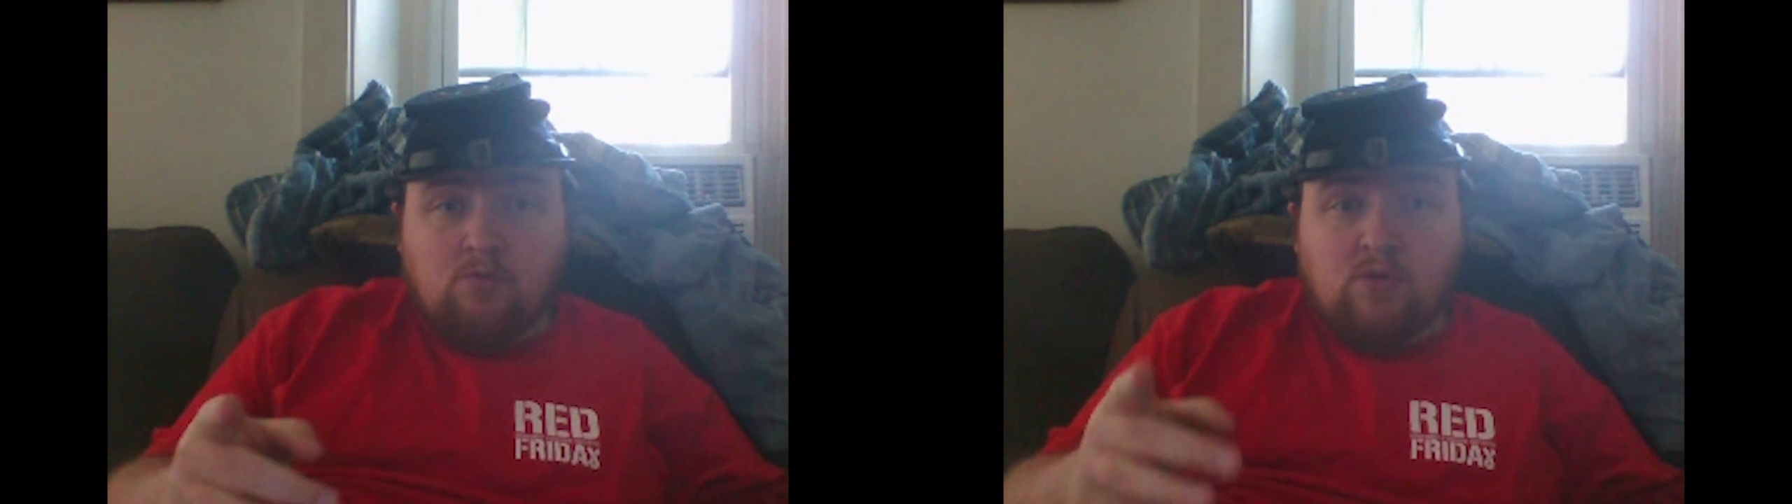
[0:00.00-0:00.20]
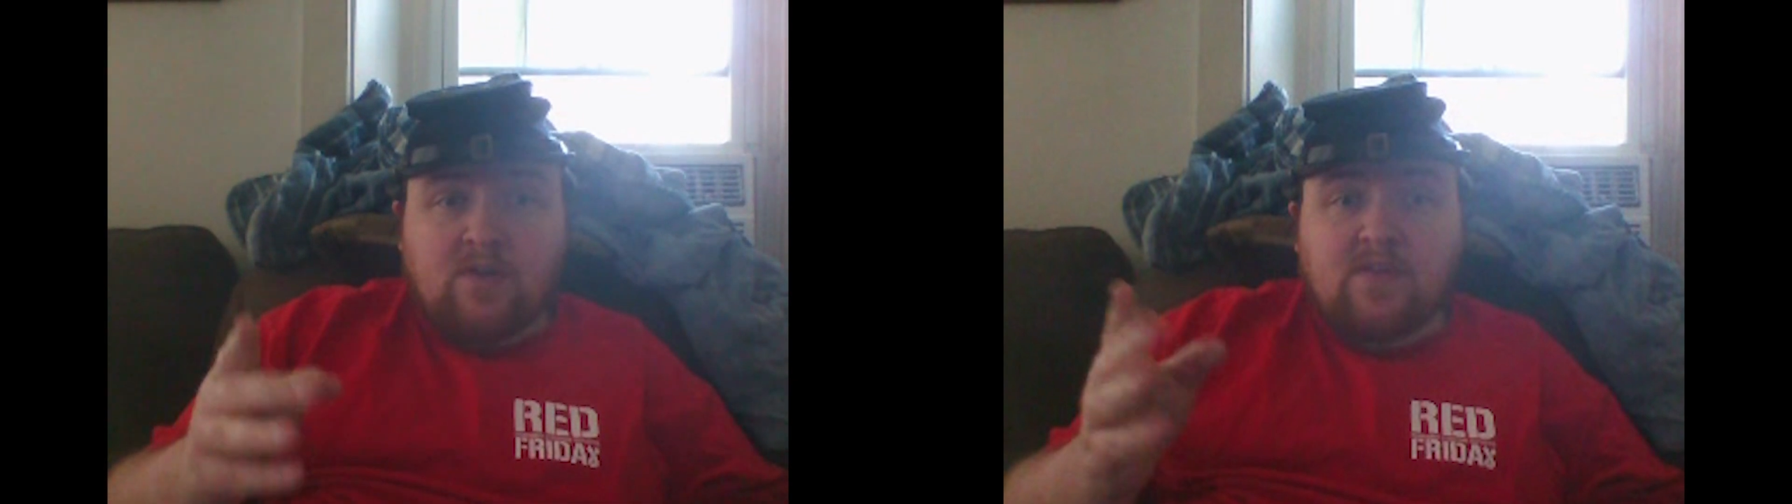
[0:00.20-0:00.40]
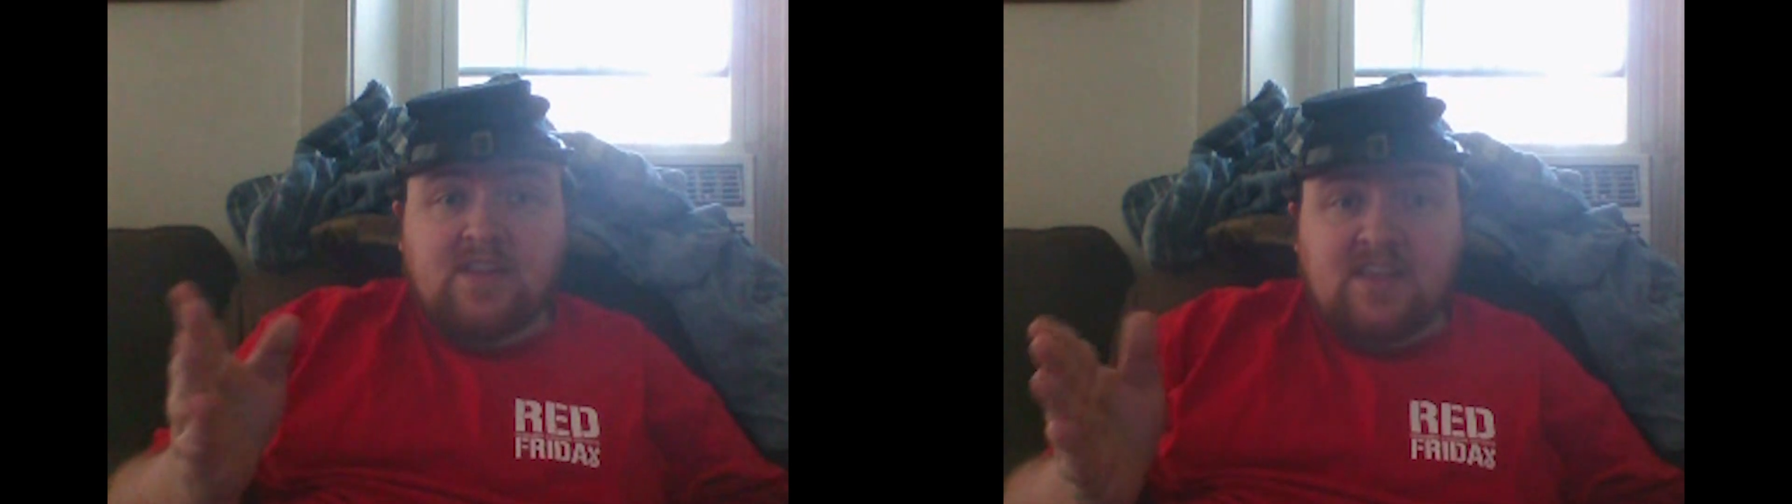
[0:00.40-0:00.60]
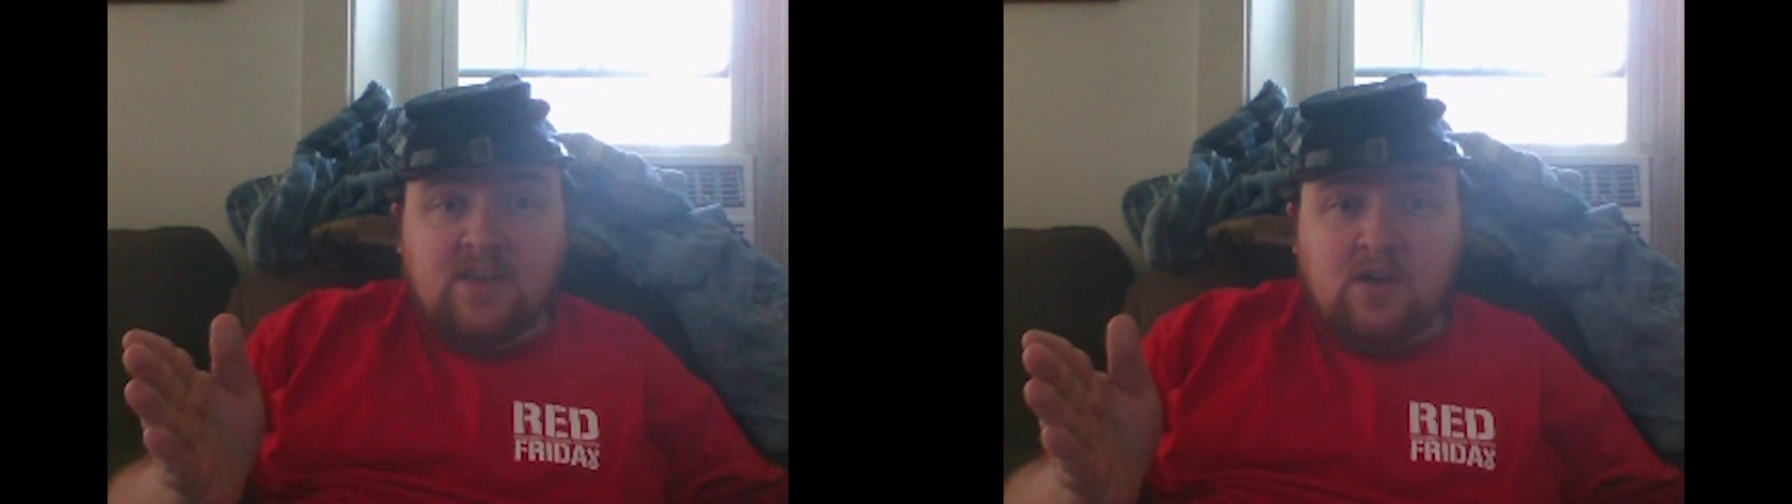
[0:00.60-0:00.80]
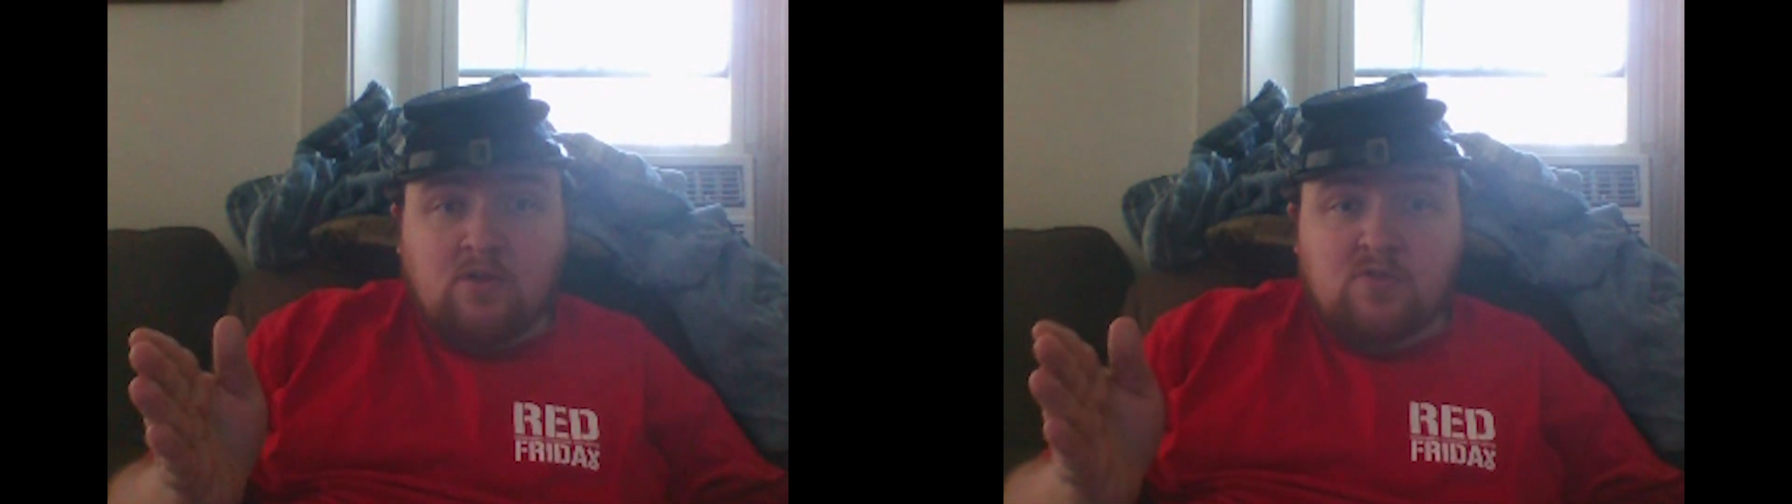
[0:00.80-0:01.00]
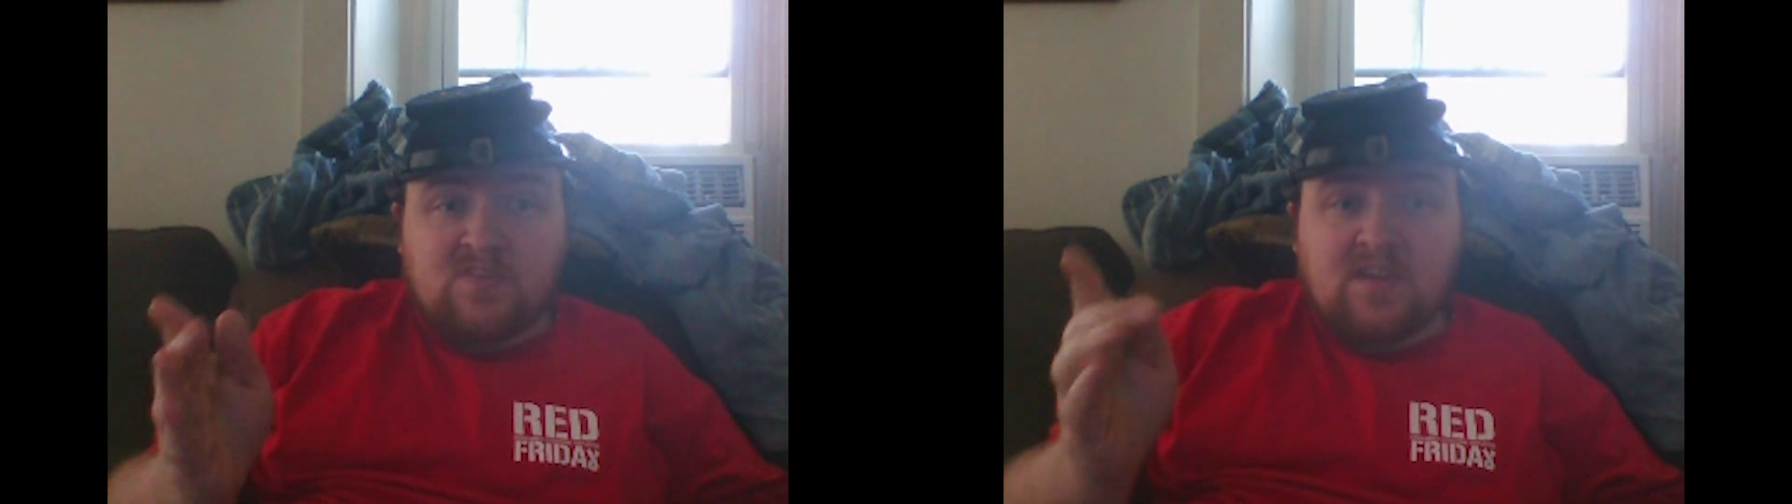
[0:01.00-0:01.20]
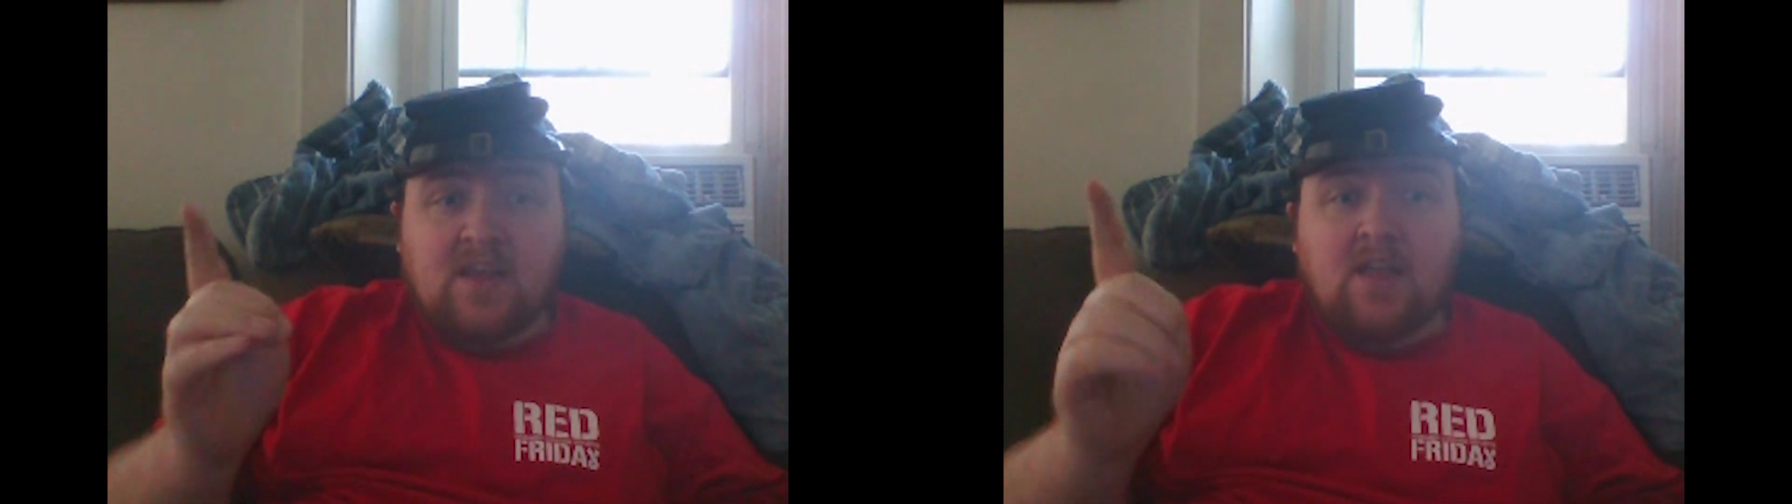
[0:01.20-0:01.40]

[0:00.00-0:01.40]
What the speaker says: Wherever Lee goes,